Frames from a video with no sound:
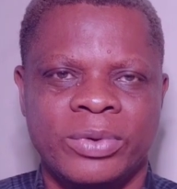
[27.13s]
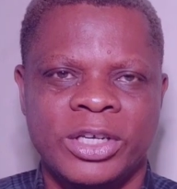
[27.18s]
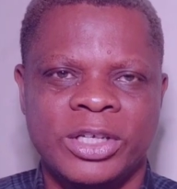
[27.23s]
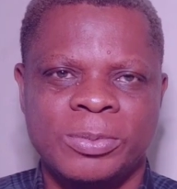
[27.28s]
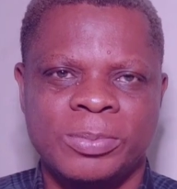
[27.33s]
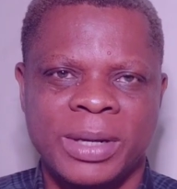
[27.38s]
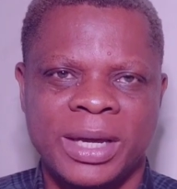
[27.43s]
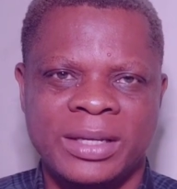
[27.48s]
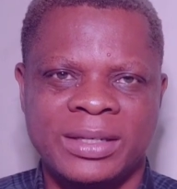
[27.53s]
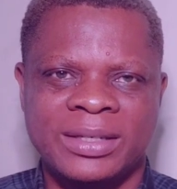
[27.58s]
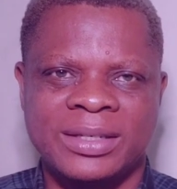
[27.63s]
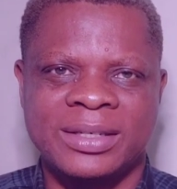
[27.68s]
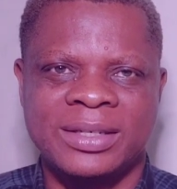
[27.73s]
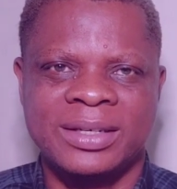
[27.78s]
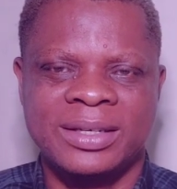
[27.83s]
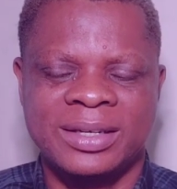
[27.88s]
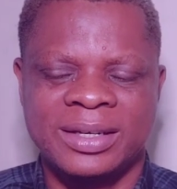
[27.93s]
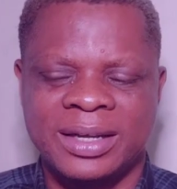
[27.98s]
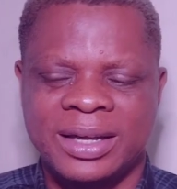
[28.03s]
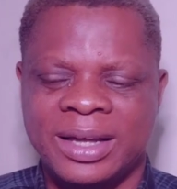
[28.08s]
were spent,
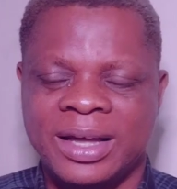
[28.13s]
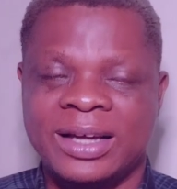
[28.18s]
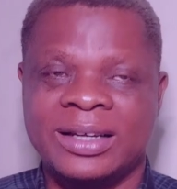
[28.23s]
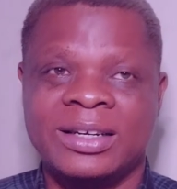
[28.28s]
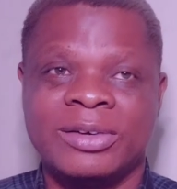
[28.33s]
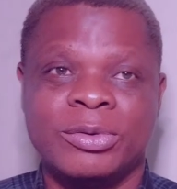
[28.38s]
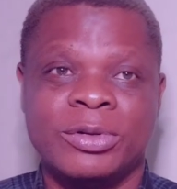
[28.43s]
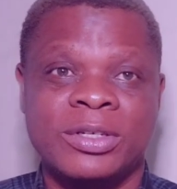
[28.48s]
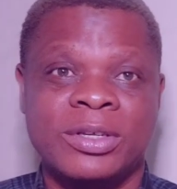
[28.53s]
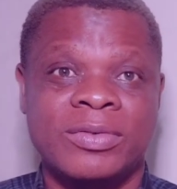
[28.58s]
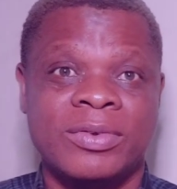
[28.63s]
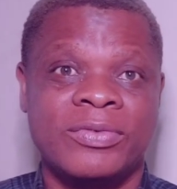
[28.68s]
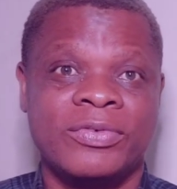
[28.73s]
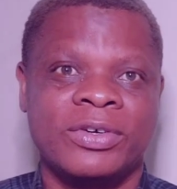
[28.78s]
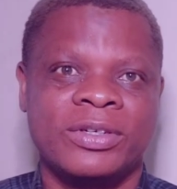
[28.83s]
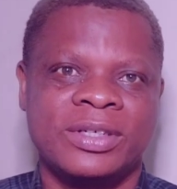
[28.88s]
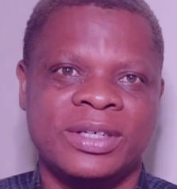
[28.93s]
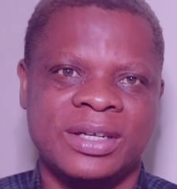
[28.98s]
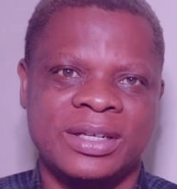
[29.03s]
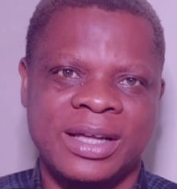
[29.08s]
and he was given
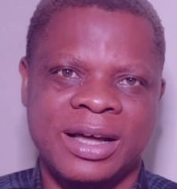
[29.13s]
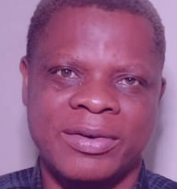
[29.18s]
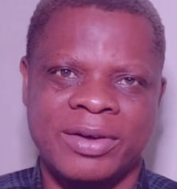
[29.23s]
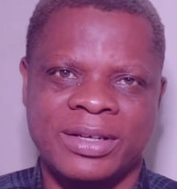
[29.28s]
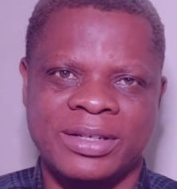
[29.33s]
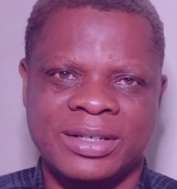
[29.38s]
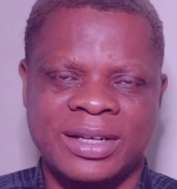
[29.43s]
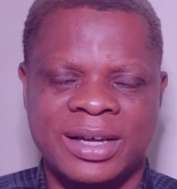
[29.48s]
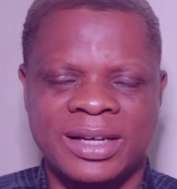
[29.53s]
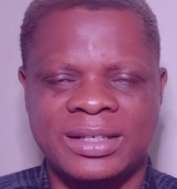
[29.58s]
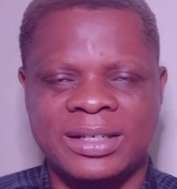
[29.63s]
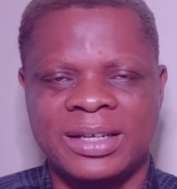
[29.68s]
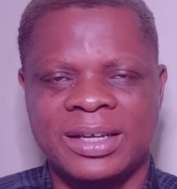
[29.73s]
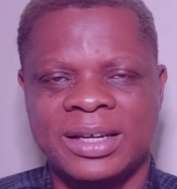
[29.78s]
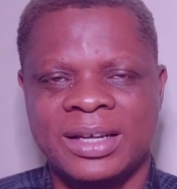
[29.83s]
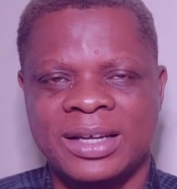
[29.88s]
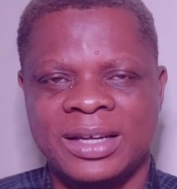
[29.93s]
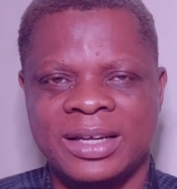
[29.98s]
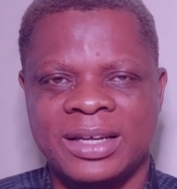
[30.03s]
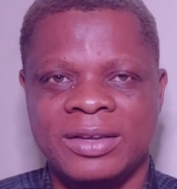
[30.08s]
48 hours that
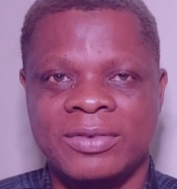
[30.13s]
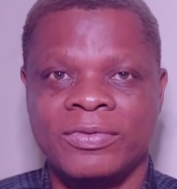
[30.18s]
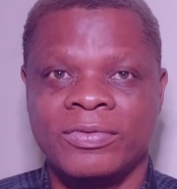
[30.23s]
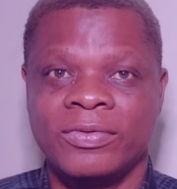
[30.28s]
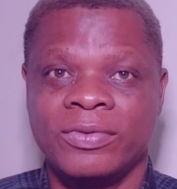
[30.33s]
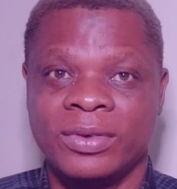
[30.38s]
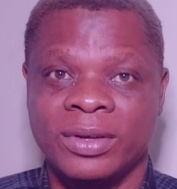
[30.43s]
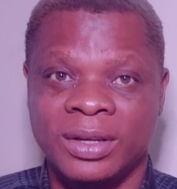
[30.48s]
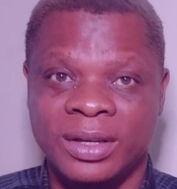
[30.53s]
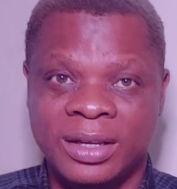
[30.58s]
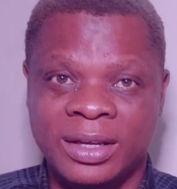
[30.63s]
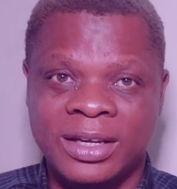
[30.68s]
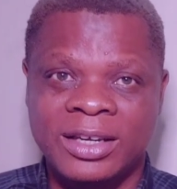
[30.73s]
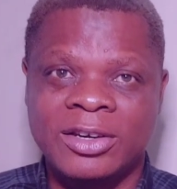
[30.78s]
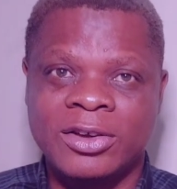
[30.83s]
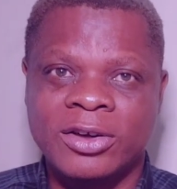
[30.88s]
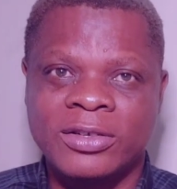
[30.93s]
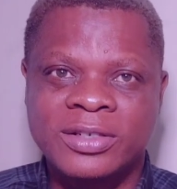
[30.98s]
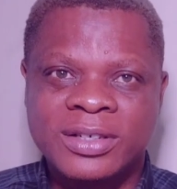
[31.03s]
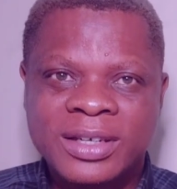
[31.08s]
if he
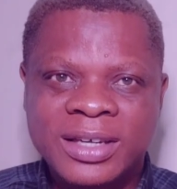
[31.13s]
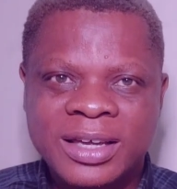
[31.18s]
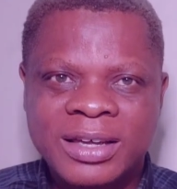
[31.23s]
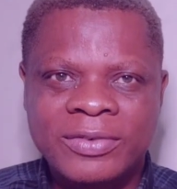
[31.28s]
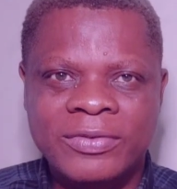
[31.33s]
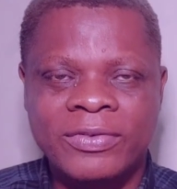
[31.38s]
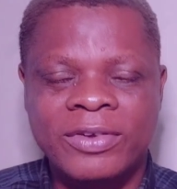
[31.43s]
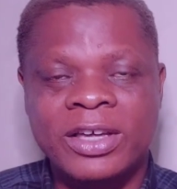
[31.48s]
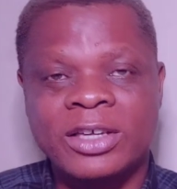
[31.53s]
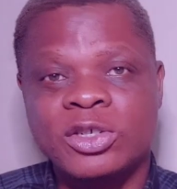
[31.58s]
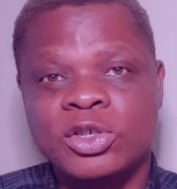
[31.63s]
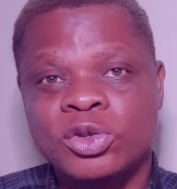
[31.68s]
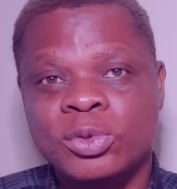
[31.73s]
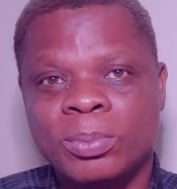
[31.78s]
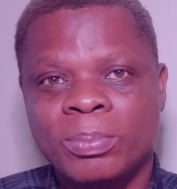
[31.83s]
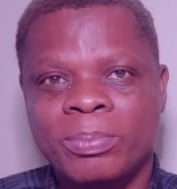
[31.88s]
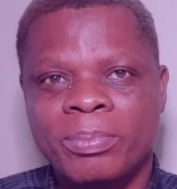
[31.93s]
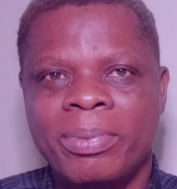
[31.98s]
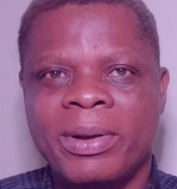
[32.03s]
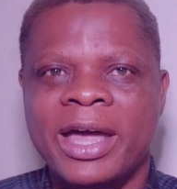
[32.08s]
doesn't give a
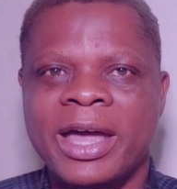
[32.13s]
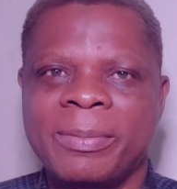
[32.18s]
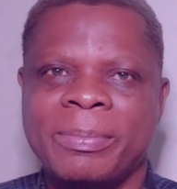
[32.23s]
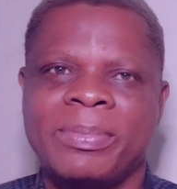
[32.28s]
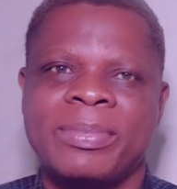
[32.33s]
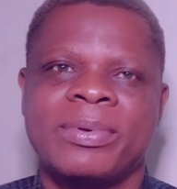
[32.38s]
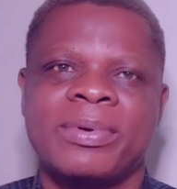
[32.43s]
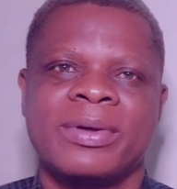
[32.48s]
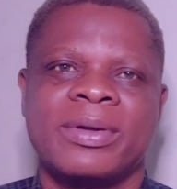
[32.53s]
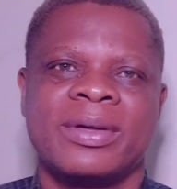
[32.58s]
superb